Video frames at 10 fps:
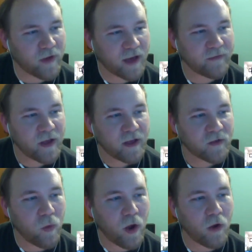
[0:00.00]
so.
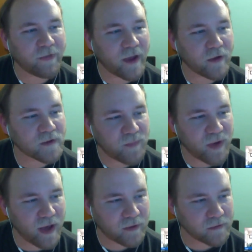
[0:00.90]
twelve thousand
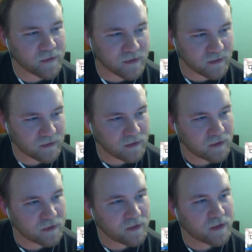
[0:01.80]
pounds.
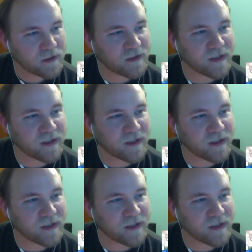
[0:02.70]
Yeah, six